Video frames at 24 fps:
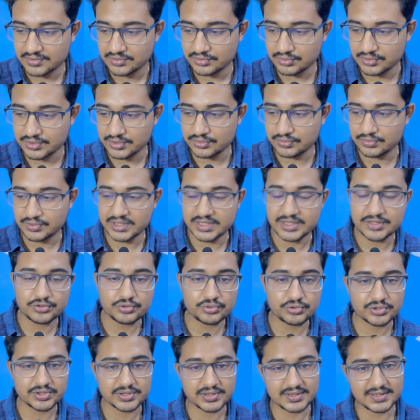so you need to
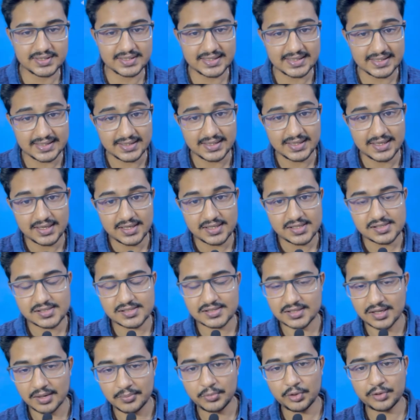see
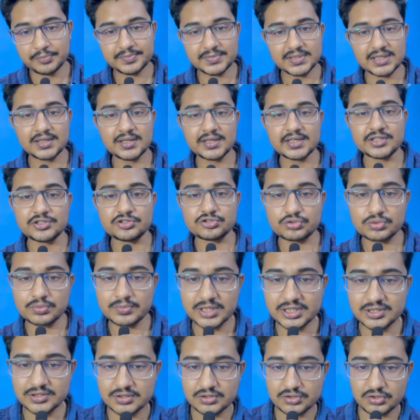some of the
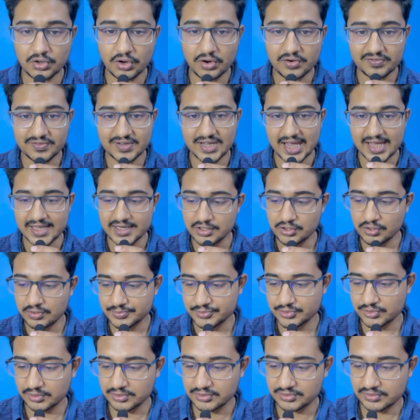instruments of
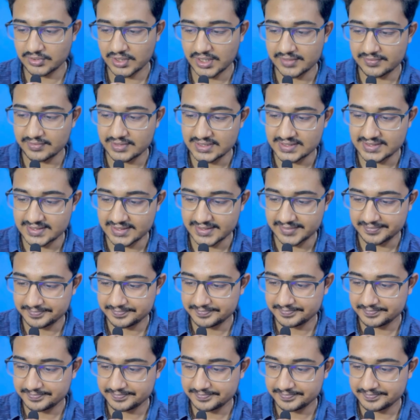gyneops also i will say